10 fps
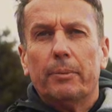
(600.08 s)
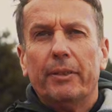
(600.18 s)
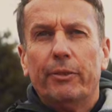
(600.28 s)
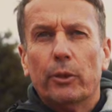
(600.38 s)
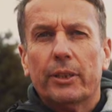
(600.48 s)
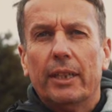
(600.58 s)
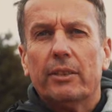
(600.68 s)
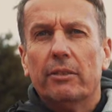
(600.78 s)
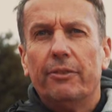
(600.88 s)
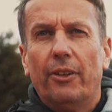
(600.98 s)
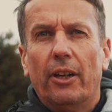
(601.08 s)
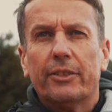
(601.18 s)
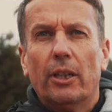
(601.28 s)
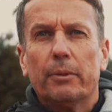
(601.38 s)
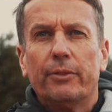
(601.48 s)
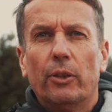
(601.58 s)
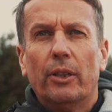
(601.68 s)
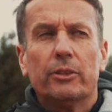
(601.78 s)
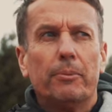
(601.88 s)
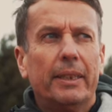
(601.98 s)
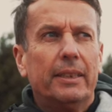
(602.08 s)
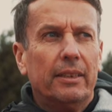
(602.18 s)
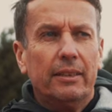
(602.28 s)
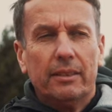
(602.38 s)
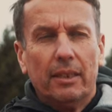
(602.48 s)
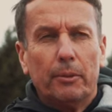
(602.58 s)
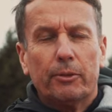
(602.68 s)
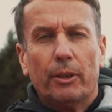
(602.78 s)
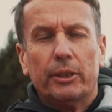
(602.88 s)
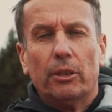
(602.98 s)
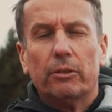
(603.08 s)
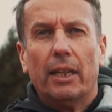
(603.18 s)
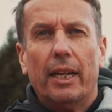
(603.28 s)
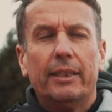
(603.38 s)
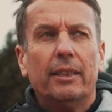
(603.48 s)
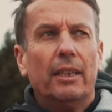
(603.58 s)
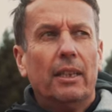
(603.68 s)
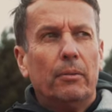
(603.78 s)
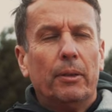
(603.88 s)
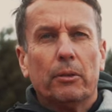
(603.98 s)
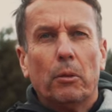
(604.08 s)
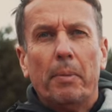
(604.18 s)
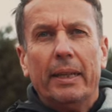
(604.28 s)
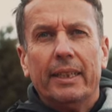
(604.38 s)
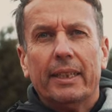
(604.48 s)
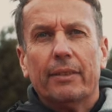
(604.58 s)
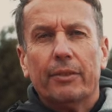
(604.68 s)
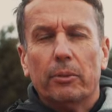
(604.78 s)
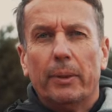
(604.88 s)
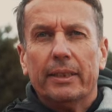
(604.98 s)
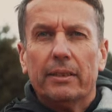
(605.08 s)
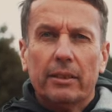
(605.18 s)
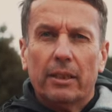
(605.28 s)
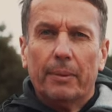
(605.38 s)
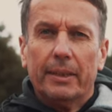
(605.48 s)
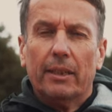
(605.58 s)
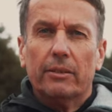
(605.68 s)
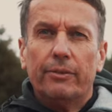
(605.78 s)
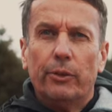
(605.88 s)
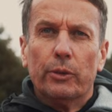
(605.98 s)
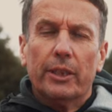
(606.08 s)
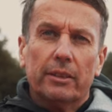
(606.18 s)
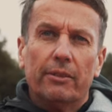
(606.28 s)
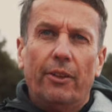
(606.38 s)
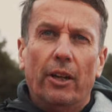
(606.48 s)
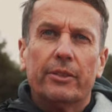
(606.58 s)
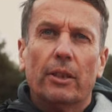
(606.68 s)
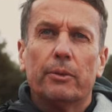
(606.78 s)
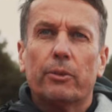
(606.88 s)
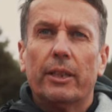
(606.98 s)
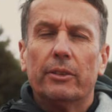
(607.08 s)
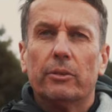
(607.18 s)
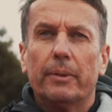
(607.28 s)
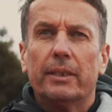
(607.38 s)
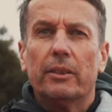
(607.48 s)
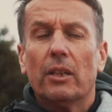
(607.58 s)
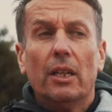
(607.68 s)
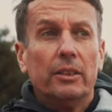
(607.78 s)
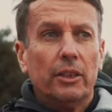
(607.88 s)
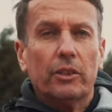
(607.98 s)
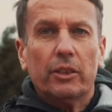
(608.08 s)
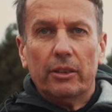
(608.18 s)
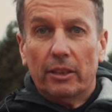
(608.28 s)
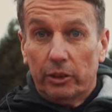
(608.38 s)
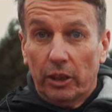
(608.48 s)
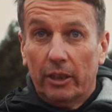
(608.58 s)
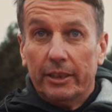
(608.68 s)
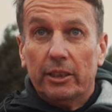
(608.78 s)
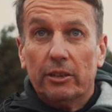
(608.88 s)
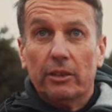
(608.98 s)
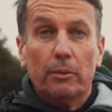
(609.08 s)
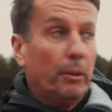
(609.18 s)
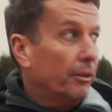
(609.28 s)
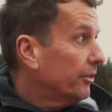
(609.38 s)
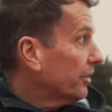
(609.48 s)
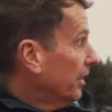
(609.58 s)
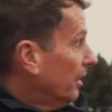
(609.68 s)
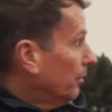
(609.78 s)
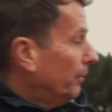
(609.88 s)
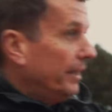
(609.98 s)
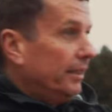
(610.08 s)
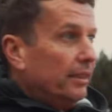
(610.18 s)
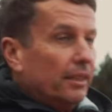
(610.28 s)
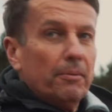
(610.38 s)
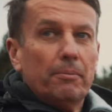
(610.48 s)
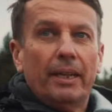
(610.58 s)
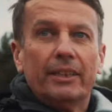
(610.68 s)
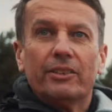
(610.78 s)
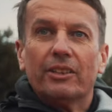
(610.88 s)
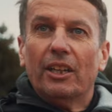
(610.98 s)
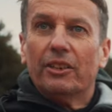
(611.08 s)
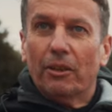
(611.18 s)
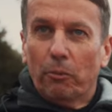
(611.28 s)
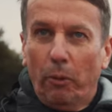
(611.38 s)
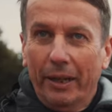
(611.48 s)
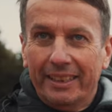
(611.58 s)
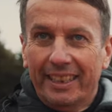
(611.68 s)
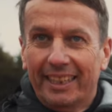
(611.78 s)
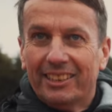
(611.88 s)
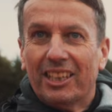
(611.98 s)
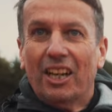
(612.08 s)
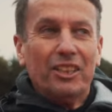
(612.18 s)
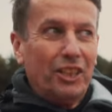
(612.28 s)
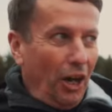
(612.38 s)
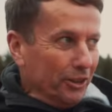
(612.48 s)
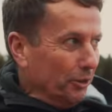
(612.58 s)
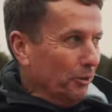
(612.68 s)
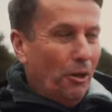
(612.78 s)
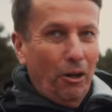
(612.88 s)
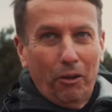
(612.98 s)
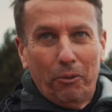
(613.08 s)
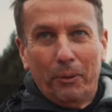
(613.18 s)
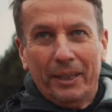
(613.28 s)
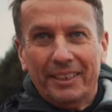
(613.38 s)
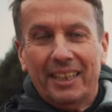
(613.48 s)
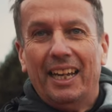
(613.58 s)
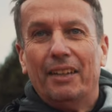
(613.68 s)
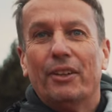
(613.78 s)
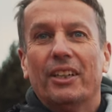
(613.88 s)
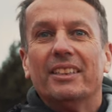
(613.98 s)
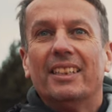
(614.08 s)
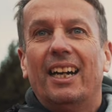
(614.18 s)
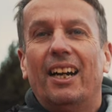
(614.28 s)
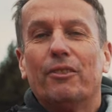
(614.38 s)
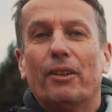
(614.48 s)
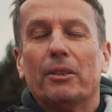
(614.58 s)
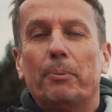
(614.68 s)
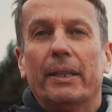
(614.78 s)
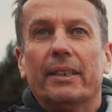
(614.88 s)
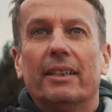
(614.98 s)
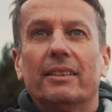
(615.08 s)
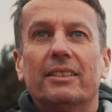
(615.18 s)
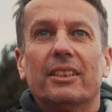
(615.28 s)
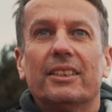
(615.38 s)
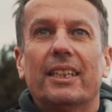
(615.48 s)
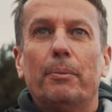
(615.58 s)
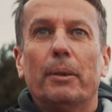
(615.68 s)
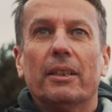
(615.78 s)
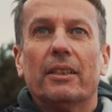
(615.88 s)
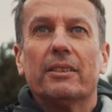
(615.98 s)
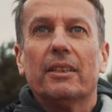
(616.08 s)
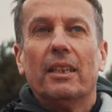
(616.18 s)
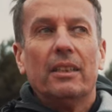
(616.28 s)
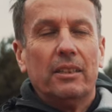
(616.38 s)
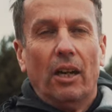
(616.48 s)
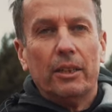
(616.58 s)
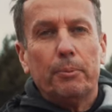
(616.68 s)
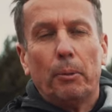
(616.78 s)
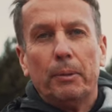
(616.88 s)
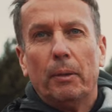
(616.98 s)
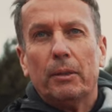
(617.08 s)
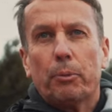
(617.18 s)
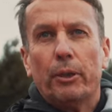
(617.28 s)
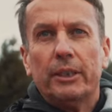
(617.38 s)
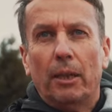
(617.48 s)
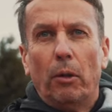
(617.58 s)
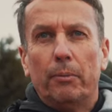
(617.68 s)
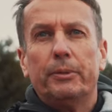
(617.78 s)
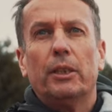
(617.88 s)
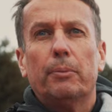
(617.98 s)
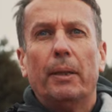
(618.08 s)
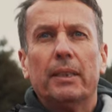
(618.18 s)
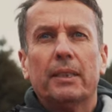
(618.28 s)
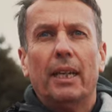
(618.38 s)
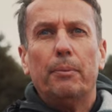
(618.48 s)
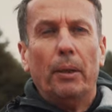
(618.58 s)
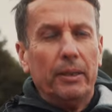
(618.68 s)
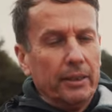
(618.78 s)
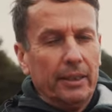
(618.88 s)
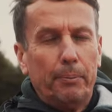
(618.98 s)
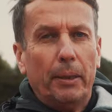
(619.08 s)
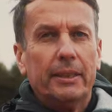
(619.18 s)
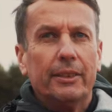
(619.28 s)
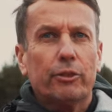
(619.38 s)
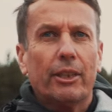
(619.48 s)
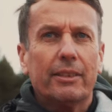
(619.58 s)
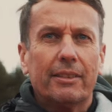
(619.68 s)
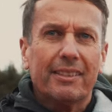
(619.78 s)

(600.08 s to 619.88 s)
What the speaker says: to be four sets of 5x400 meters, double threshold day. We're going to amend it given the wind to coming down to four sets of 5x300 meters, just so that, as Charlie's just experienced, we miss the windiest tunnel off wind ever around the bend there, just to keep it nice. Guys probably won't appreciate what I'm just about to say, but it's in their best interests.